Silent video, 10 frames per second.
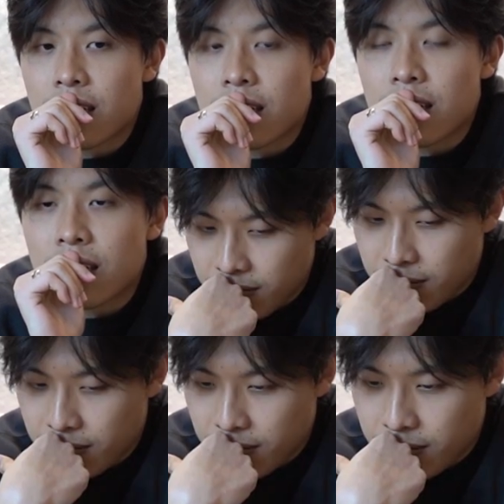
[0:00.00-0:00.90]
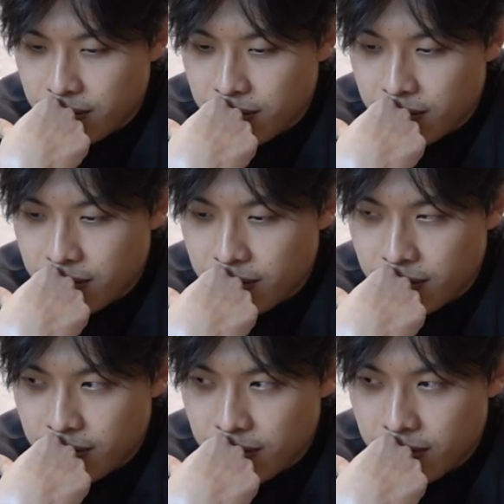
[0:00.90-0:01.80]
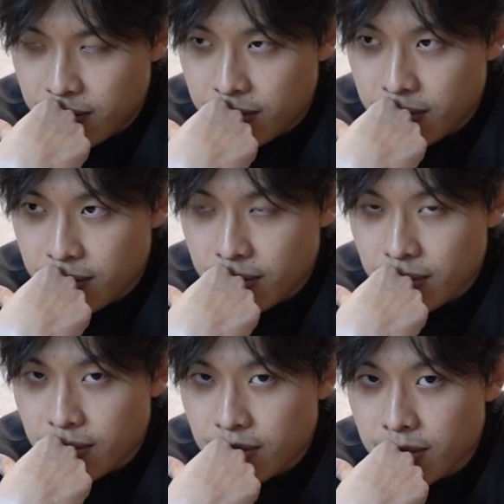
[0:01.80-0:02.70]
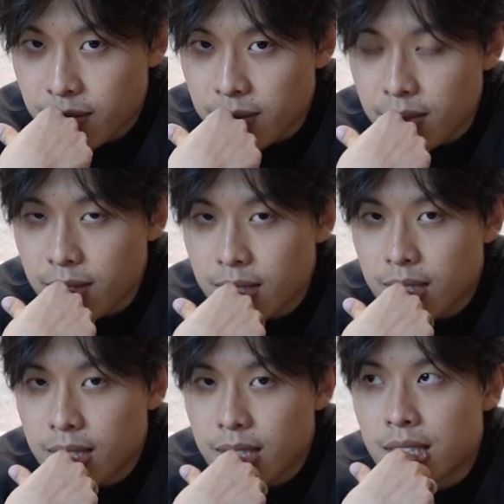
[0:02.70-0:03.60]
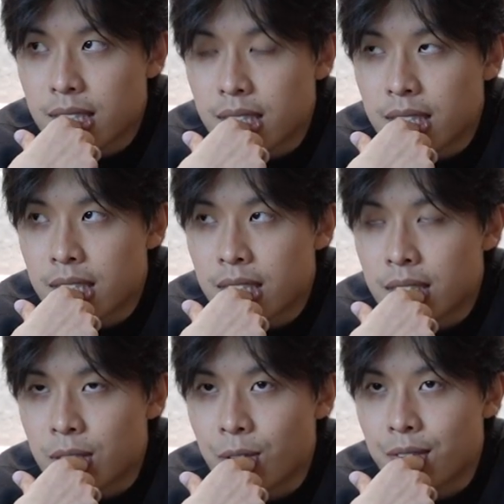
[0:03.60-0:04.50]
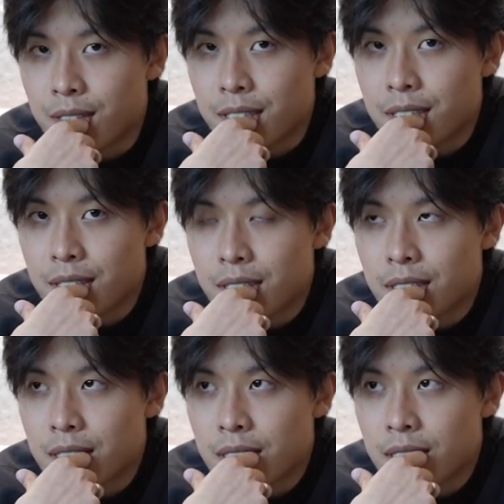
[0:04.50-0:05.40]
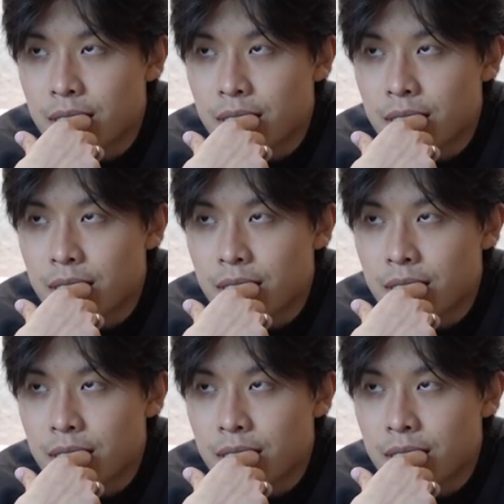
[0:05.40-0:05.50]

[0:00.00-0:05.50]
(not speaking)